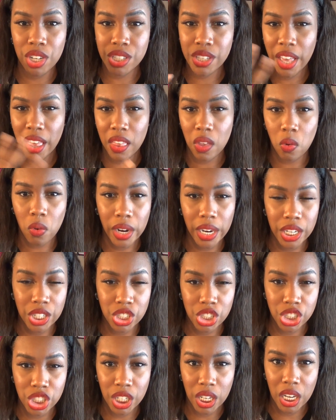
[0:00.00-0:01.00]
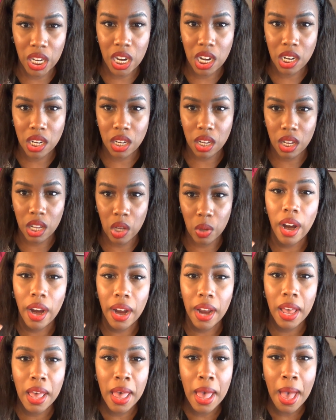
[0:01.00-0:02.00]
discoloration,
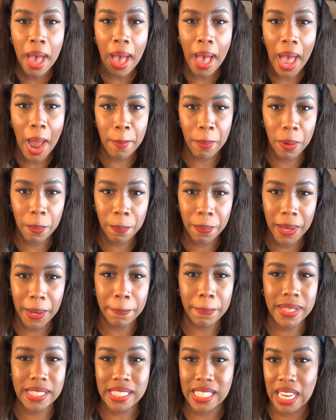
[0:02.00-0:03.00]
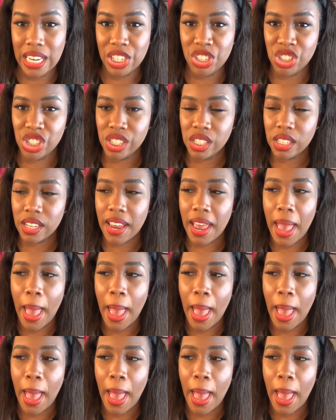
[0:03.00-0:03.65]
hyperpigmentation